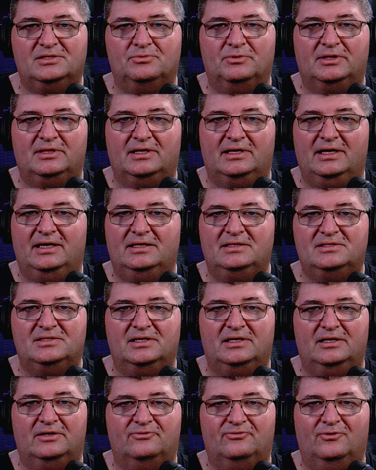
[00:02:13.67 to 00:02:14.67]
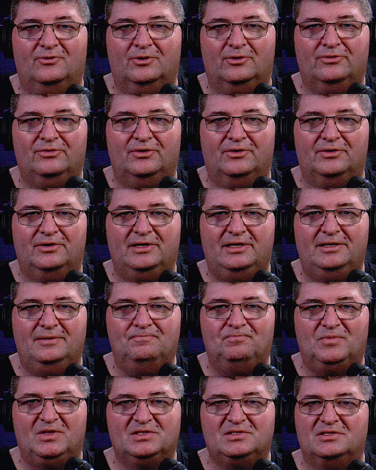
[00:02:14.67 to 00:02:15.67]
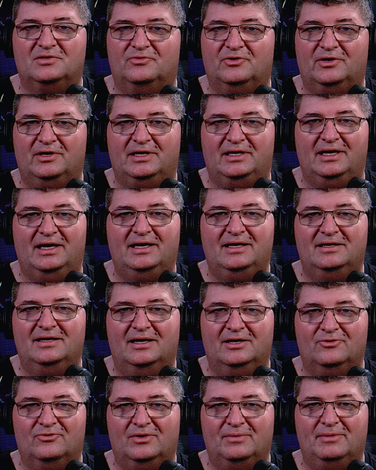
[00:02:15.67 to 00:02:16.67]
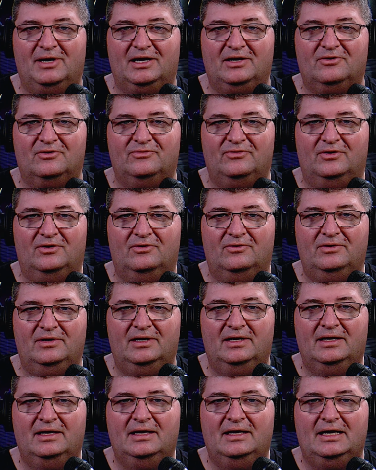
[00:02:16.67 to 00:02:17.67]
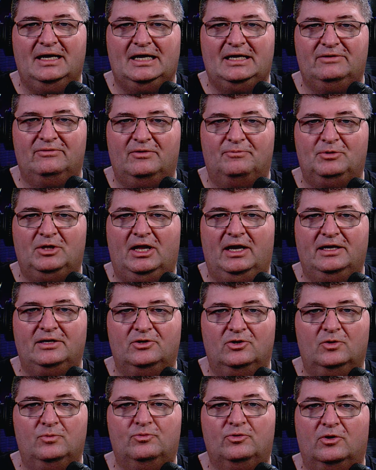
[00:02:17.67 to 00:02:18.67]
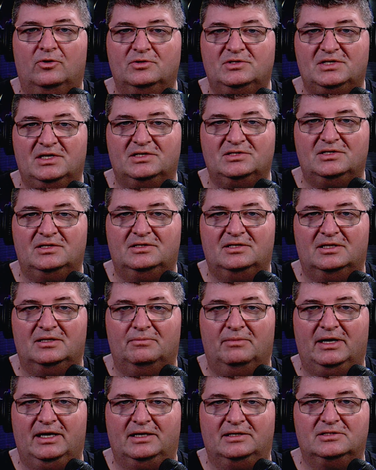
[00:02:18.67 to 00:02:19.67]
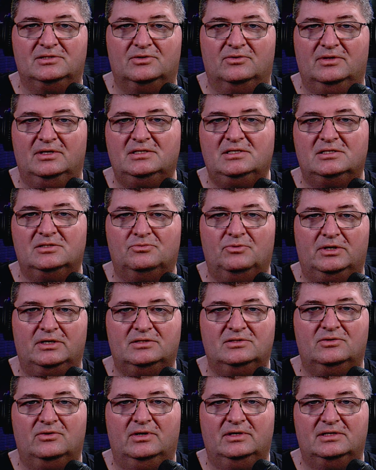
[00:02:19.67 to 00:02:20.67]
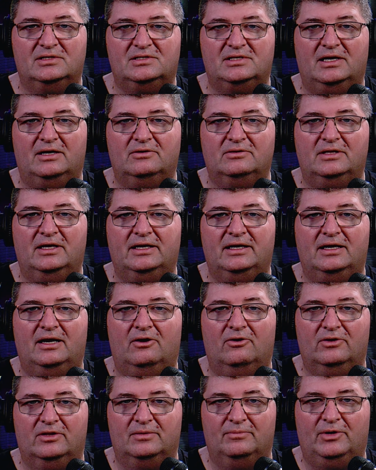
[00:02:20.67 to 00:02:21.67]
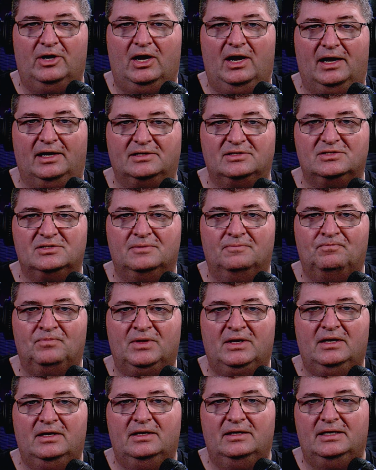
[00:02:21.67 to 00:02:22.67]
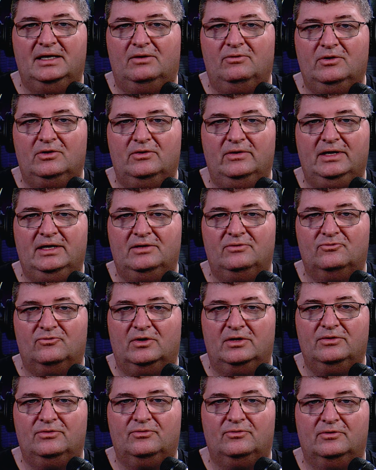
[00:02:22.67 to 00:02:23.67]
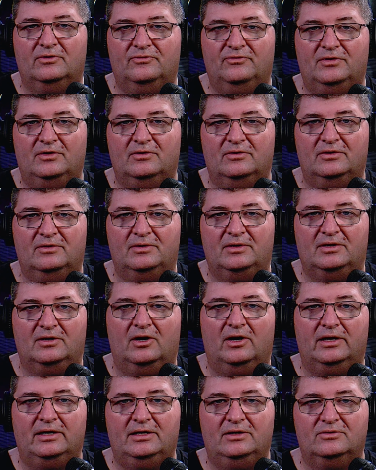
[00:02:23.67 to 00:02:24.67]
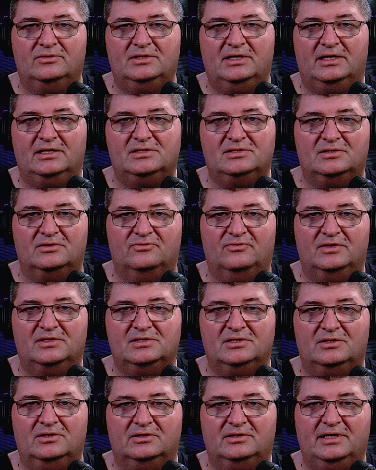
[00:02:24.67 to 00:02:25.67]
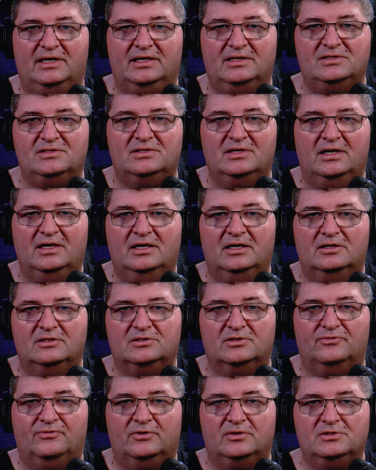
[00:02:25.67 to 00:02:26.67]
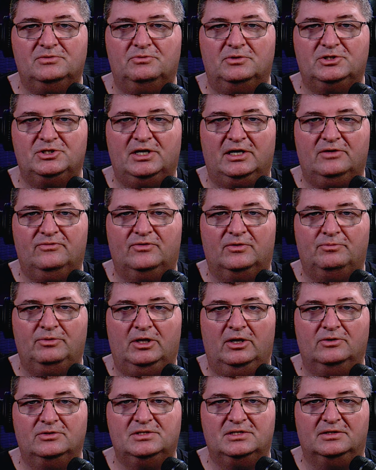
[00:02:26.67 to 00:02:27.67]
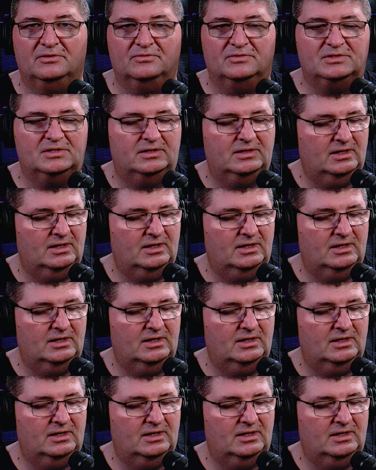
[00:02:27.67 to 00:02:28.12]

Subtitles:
with the gain set at 430. This is a very gain-hungry microphone, and I've applied no processing to the mic. So this is what it's going to sound like out of the box. Now we'll go ahead and run through a few of the audio tests and physical tests. So first we'll check for plosives.